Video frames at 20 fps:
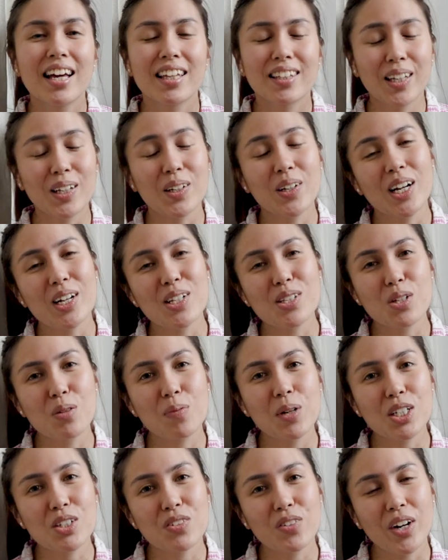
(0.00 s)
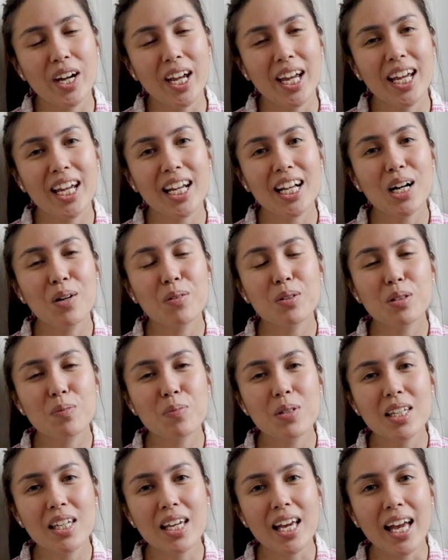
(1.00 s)
Thank you guys so much for hanging out with
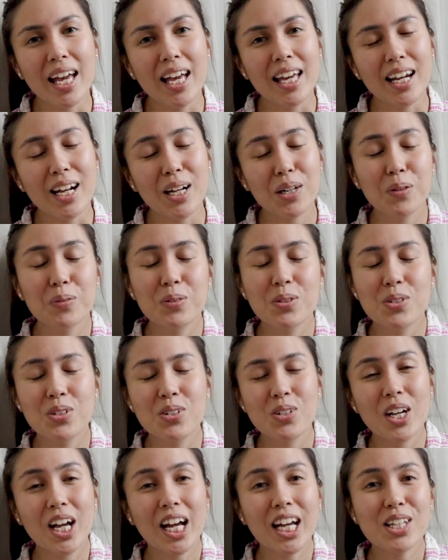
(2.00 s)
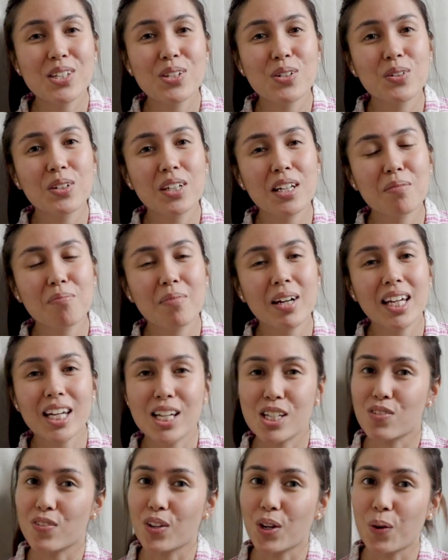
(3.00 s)
me and I hope to see you guys soon in my
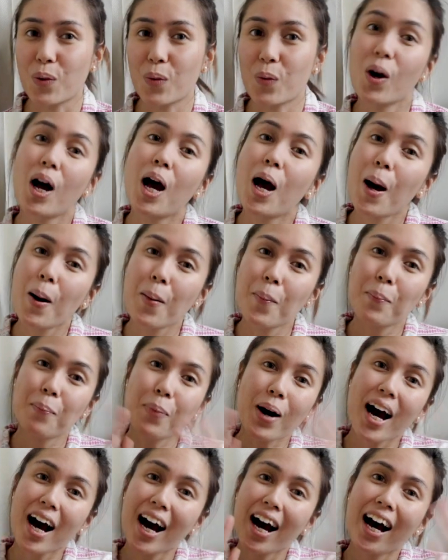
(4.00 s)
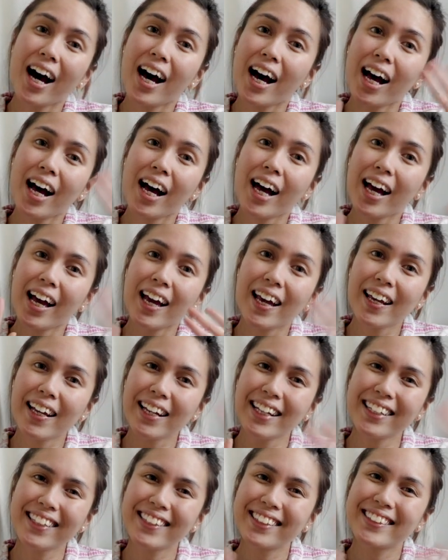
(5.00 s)
next video.
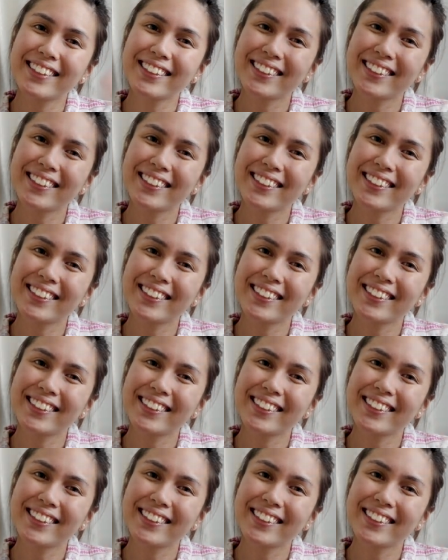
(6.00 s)
Bye!